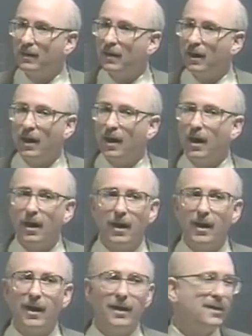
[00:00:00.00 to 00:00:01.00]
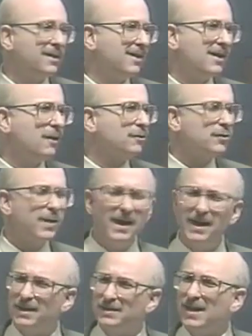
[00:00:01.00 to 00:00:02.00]
uh, you know,
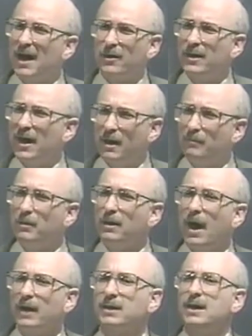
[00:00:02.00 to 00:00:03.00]
training is not going to help a lot.